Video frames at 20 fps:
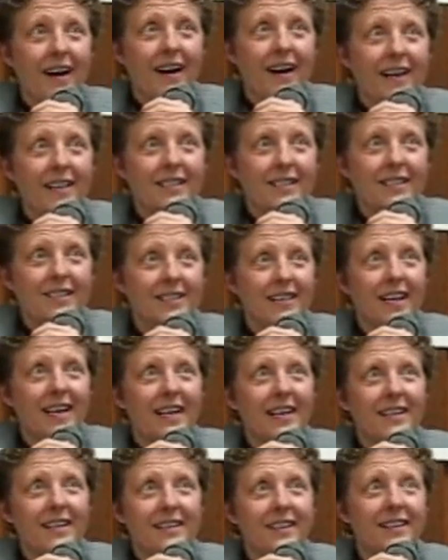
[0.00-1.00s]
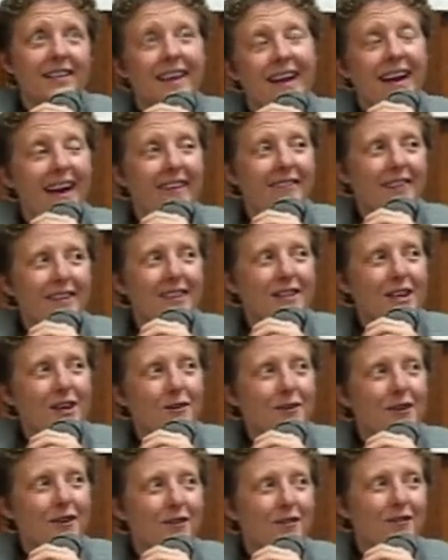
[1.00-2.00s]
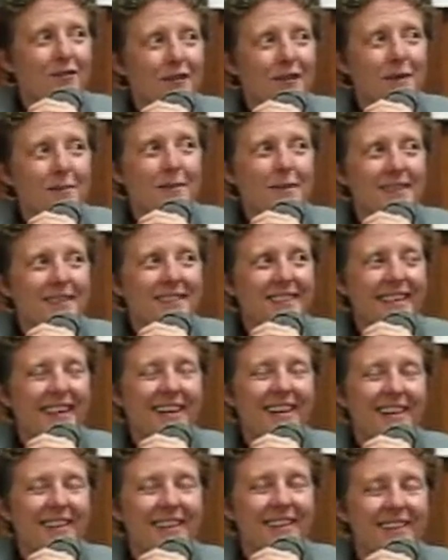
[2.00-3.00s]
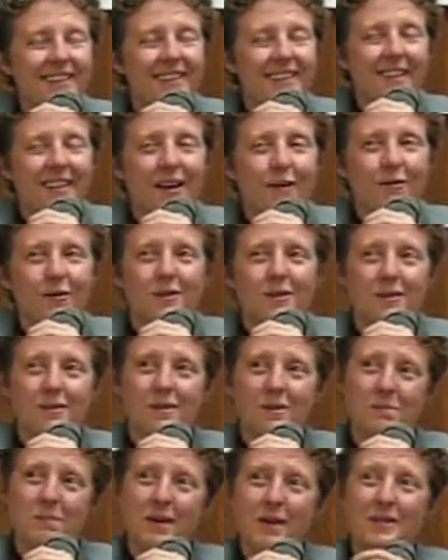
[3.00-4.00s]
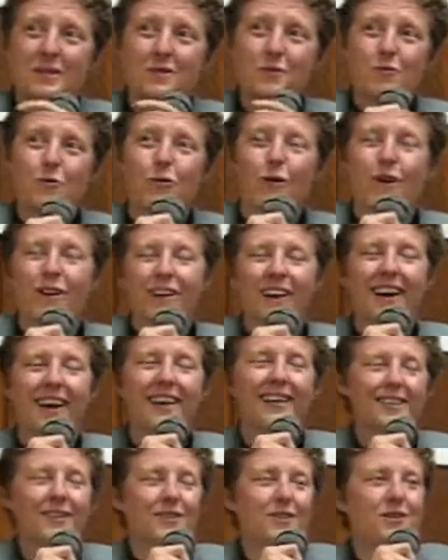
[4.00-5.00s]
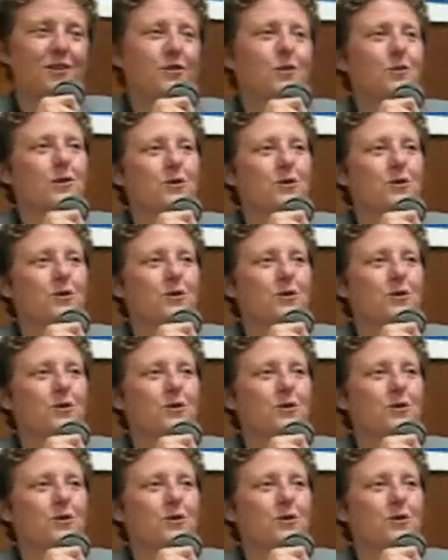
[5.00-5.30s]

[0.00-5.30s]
I decided, having known those families, that was the best work I could do,